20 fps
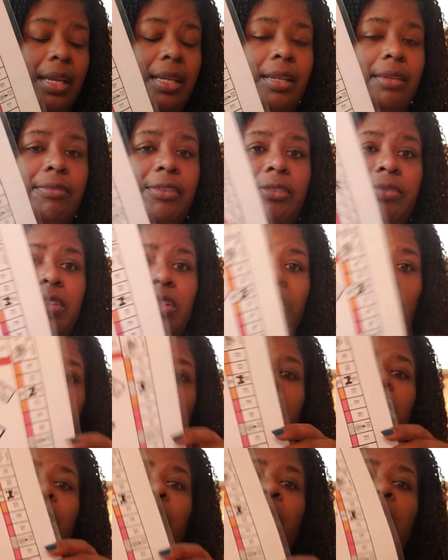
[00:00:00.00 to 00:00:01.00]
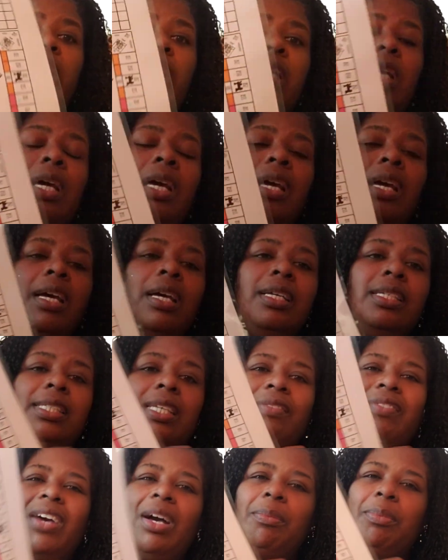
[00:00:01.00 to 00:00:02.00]
and the 52-week one.
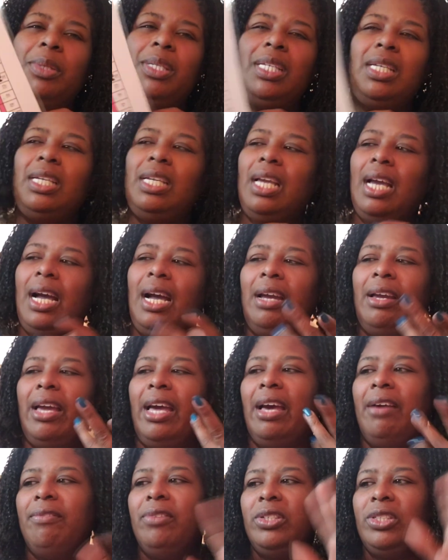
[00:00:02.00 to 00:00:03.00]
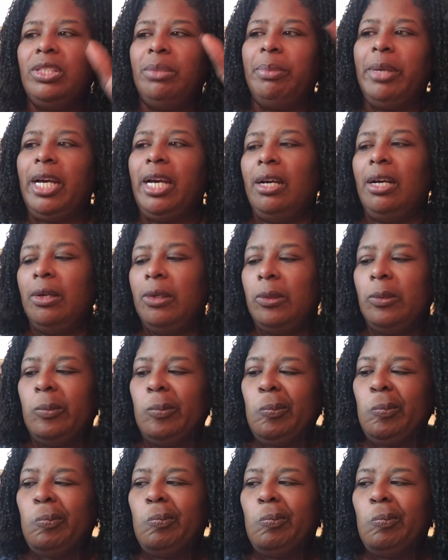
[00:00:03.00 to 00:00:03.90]
Savopoly, I average about